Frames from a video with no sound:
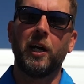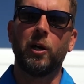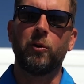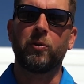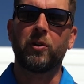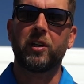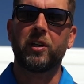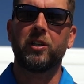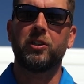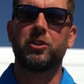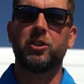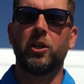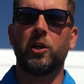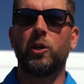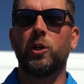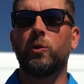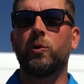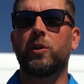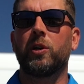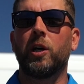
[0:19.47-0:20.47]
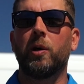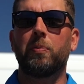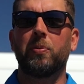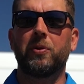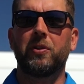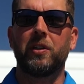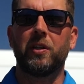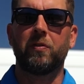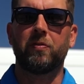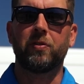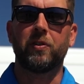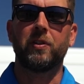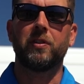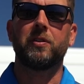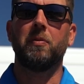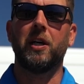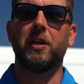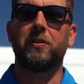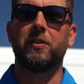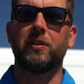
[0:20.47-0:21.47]
and we're going to show you a couple different
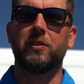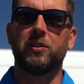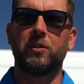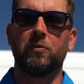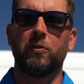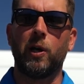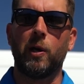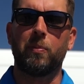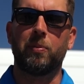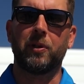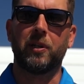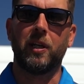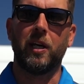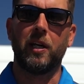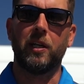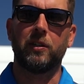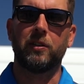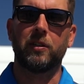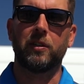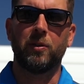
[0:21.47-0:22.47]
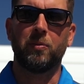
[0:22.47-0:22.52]
methods of application: